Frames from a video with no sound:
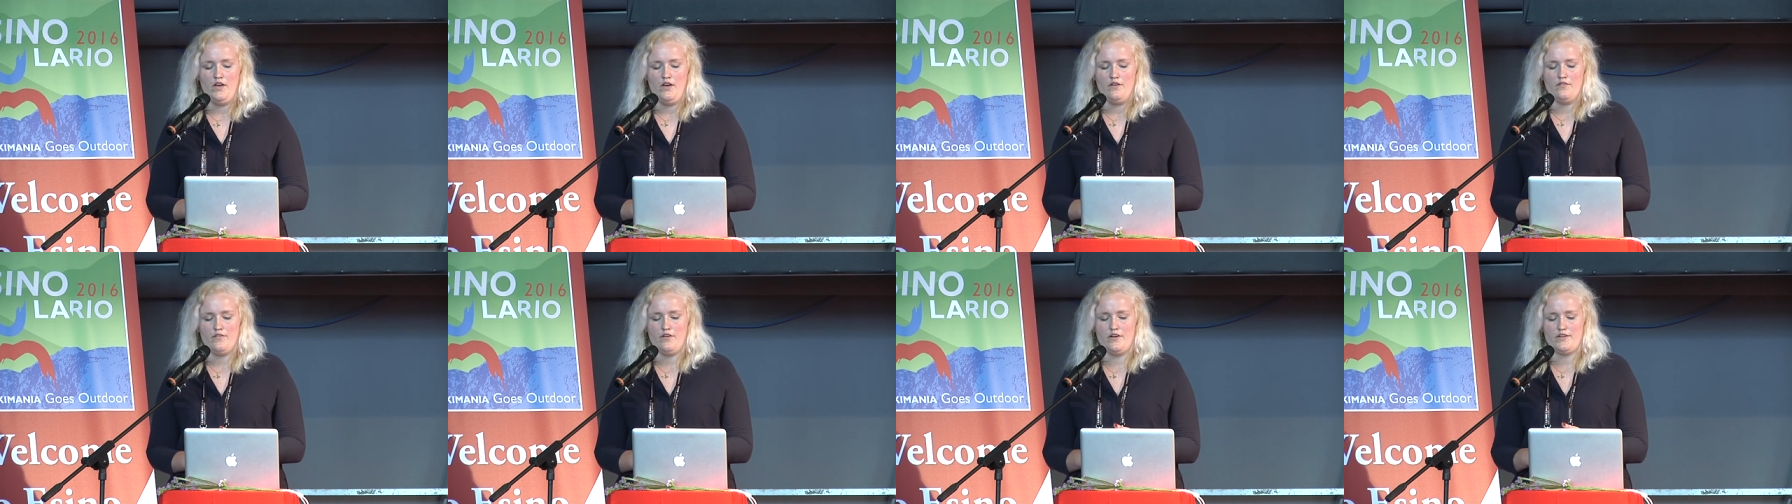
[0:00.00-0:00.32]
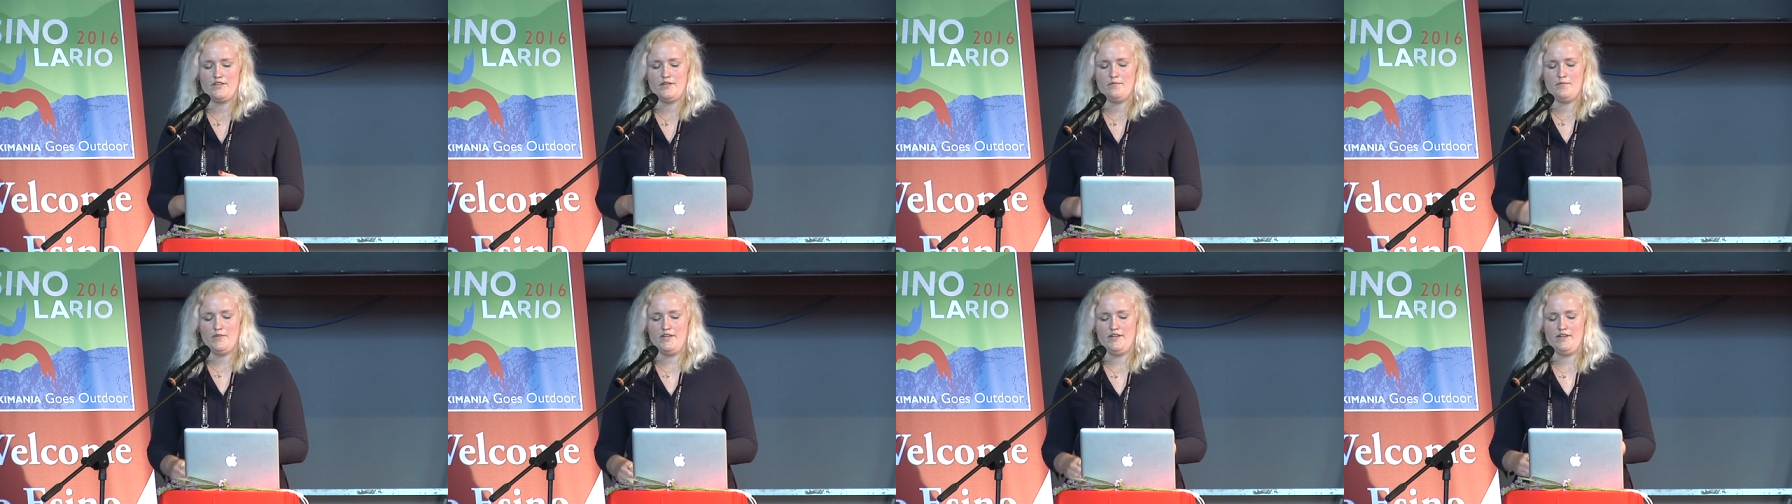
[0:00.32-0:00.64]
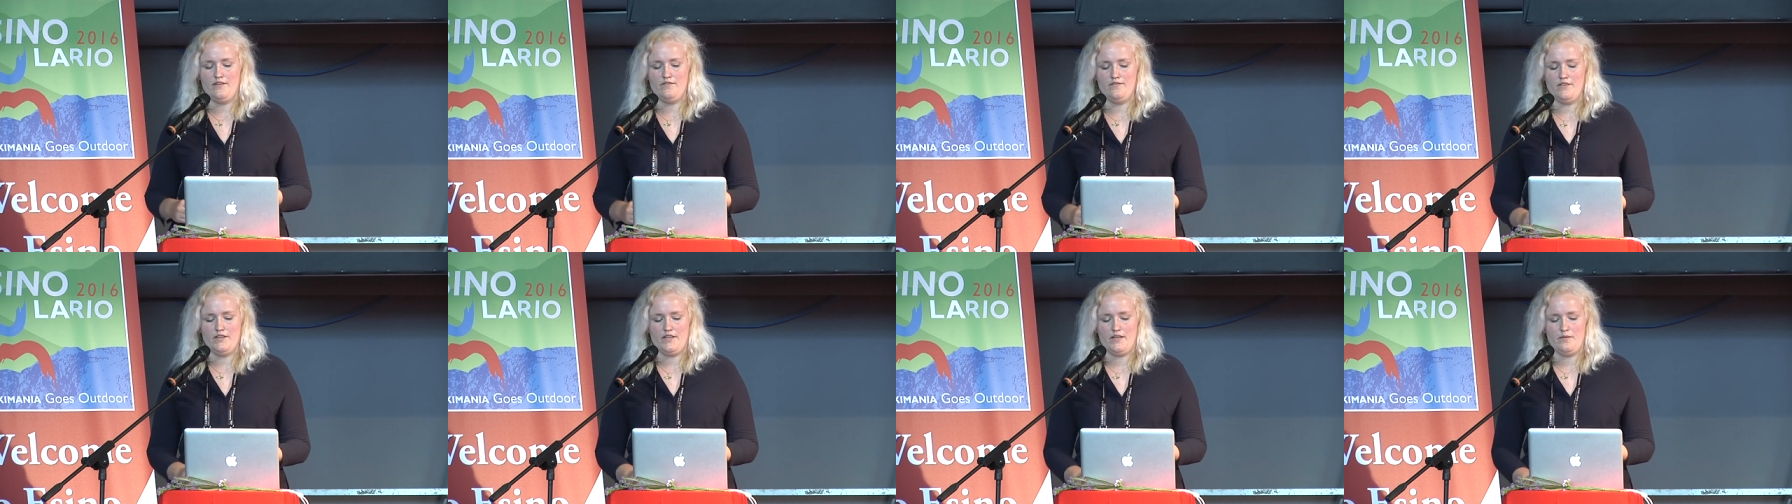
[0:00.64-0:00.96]
40
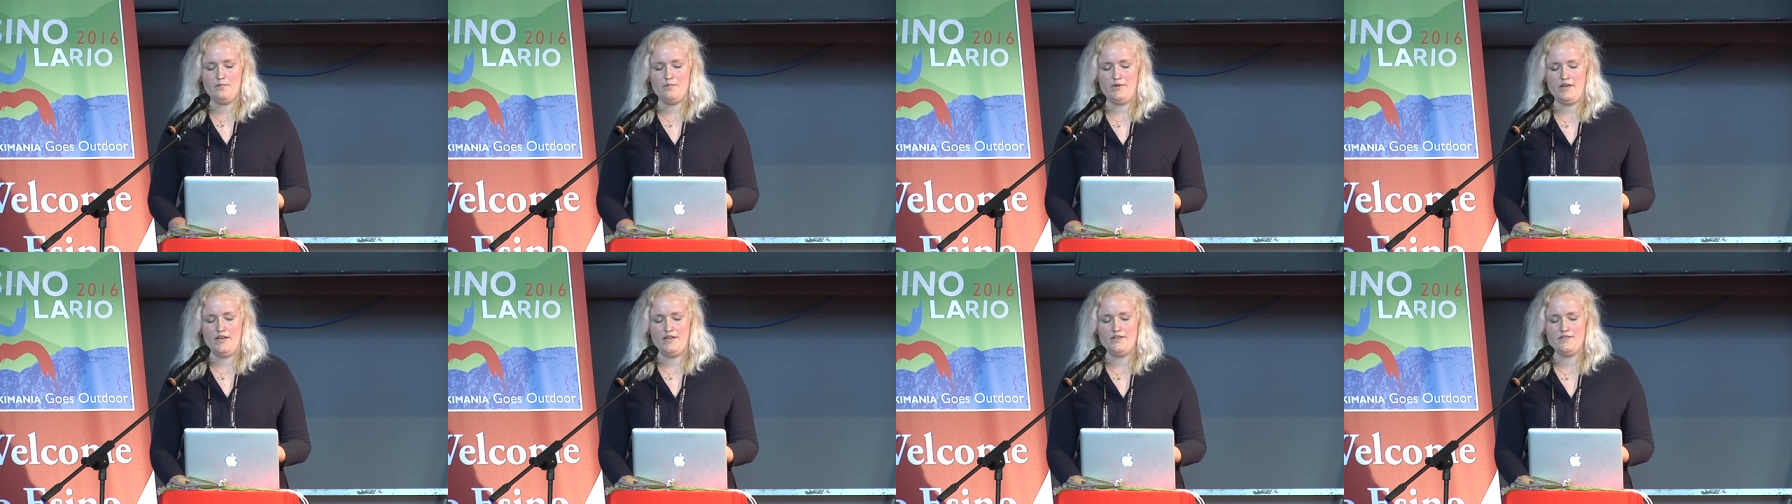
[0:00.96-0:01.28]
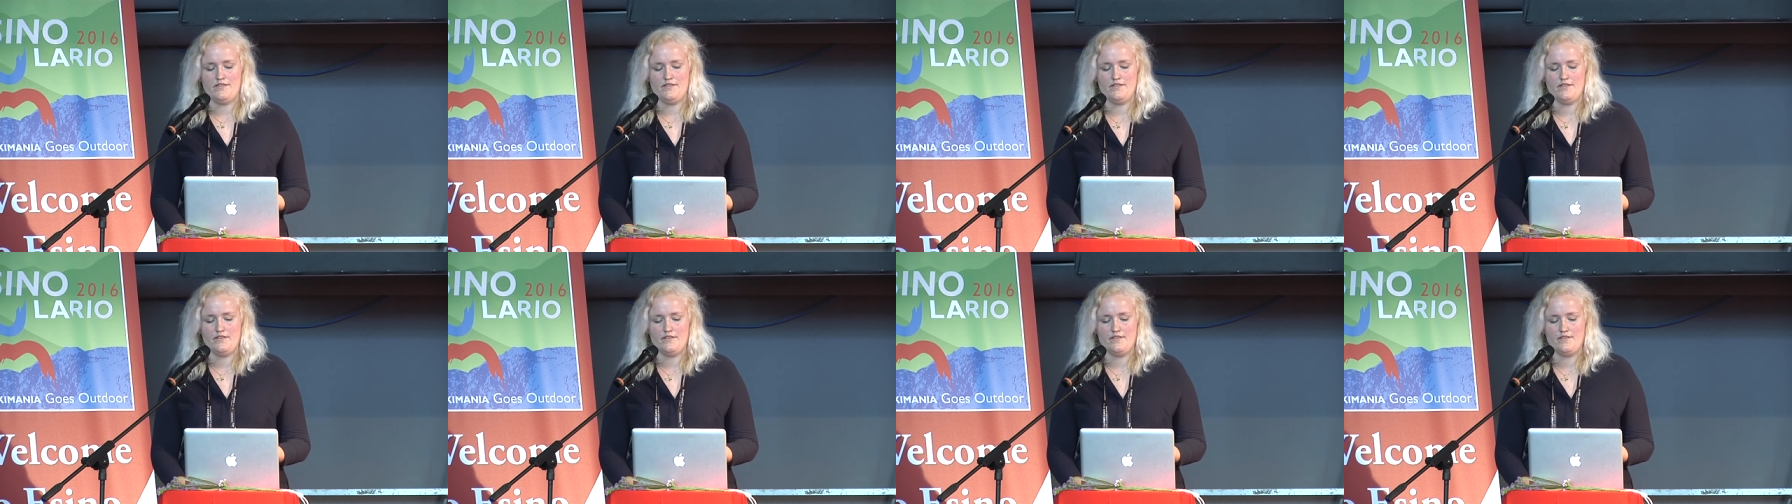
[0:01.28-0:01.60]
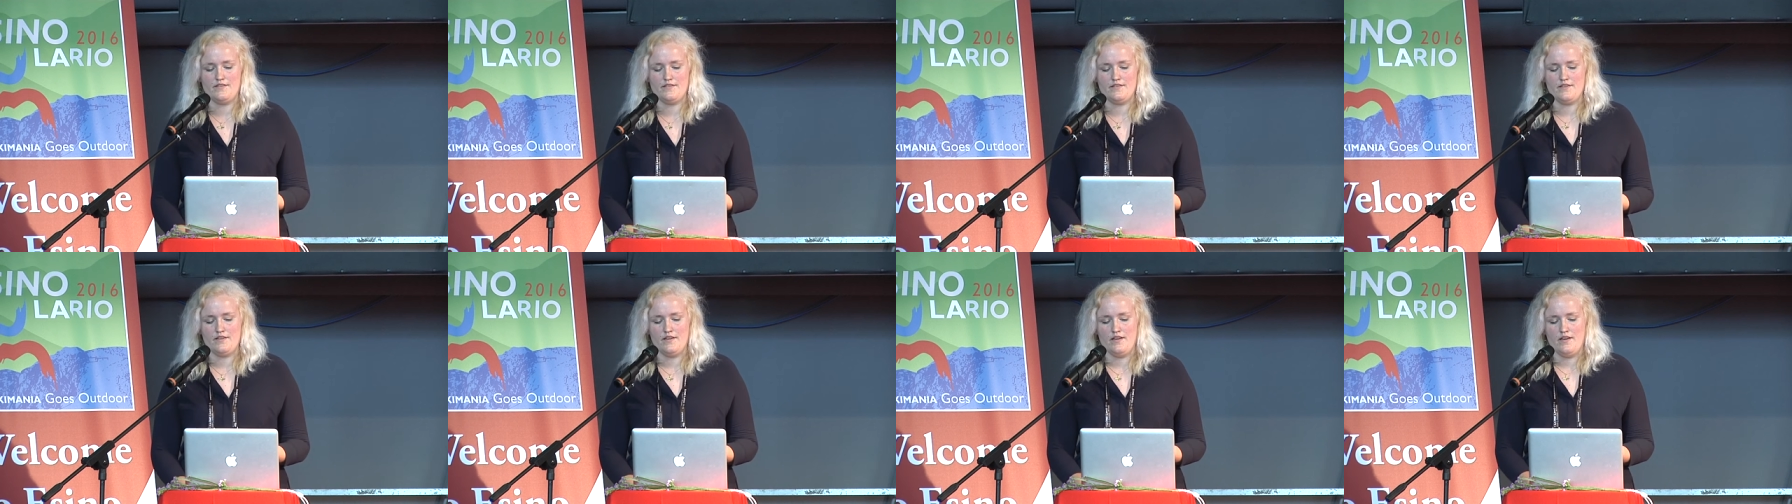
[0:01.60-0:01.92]
million wiki
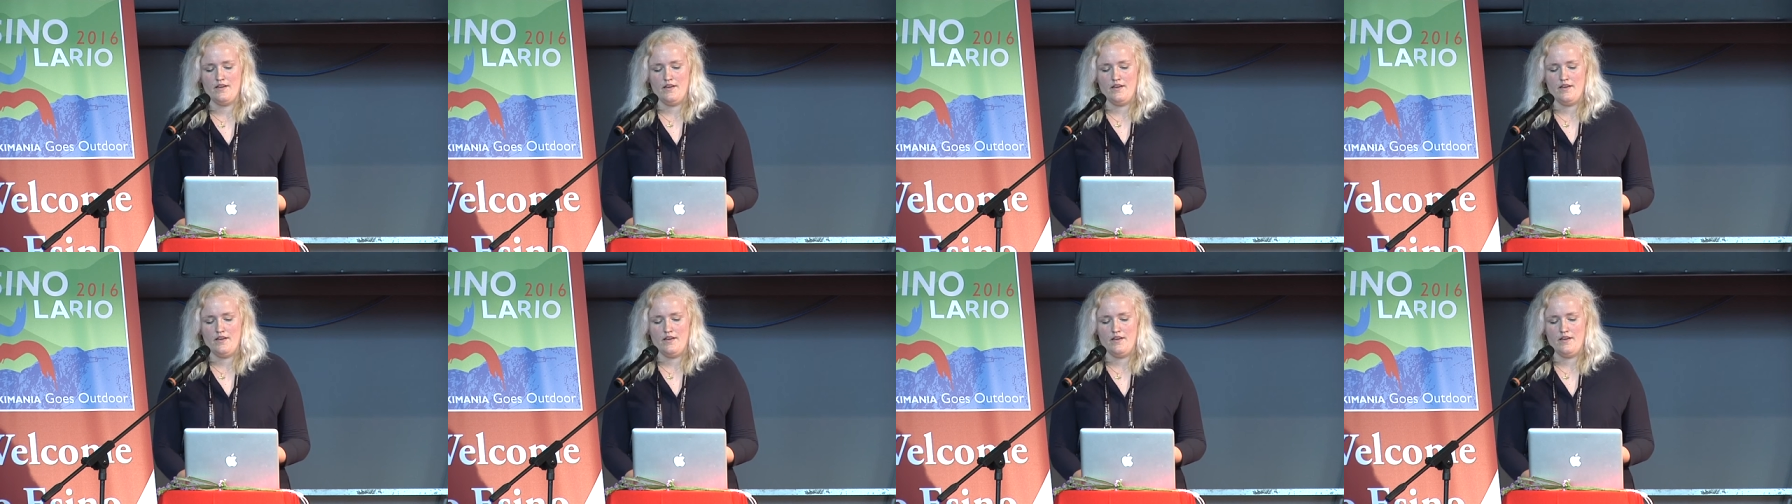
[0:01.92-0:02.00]
pages.